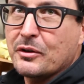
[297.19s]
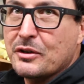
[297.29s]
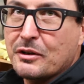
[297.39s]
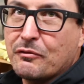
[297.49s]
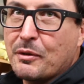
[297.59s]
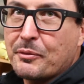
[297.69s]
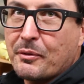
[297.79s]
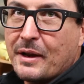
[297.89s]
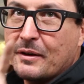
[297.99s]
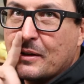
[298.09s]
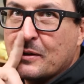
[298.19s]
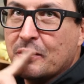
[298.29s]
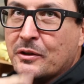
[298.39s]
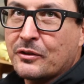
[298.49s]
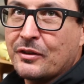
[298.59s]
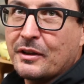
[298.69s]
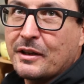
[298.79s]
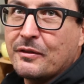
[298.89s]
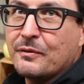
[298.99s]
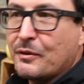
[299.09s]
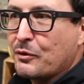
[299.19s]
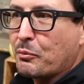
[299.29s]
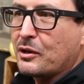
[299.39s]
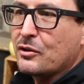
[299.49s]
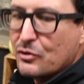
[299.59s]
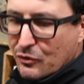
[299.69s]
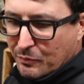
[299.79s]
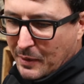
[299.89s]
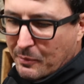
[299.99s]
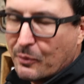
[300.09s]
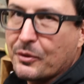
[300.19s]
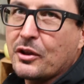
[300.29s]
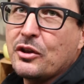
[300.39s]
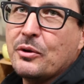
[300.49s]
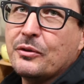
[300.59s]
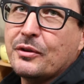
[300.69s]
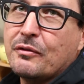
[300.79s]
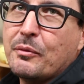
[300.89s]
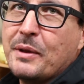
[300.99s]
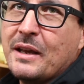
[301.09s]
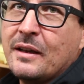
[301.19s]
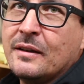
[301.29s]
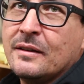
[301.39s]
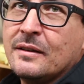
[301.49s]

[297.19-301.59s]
and you'd have flipped around and you'd look silly if you printed your newspaper with a Q instead of a P.